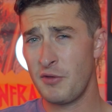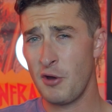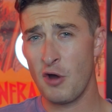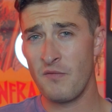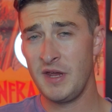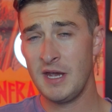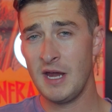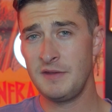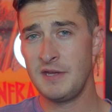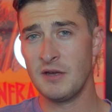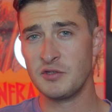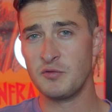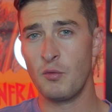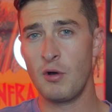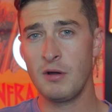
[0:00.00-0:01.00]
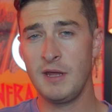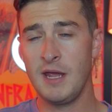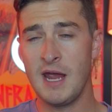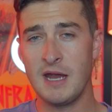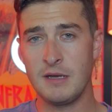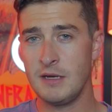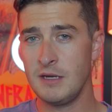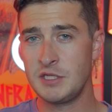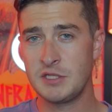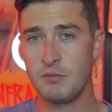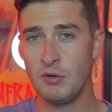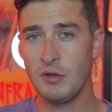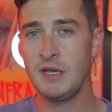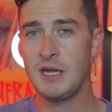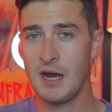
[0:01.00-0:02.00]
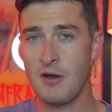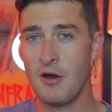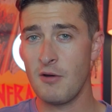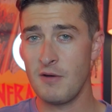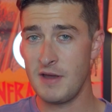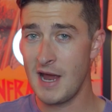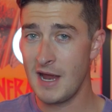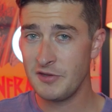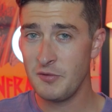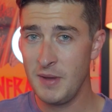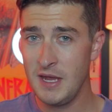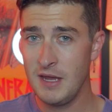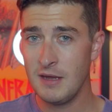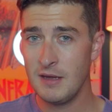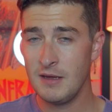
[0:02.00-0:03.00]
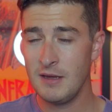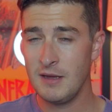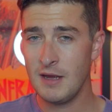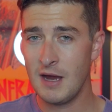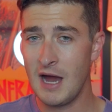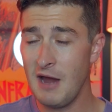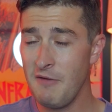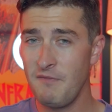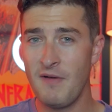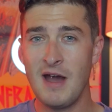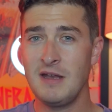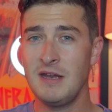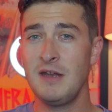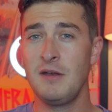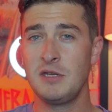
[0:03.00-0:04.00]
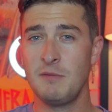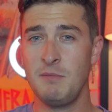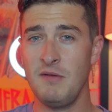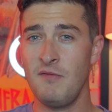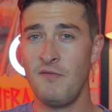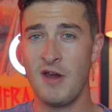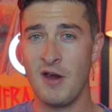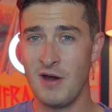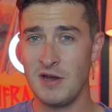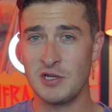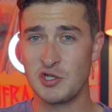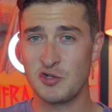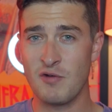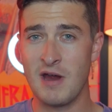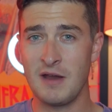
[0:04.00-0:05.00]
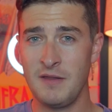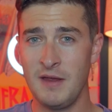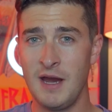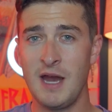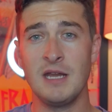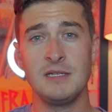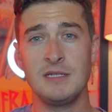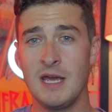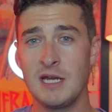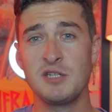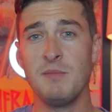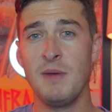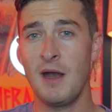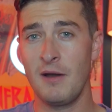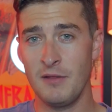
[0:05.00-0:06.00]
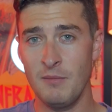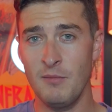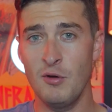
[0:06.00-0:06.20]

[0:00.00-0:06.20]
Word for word: with Harvey Keitel's work, and it's really kind of hard not to be, I find it to be very distracting and it takes me out of the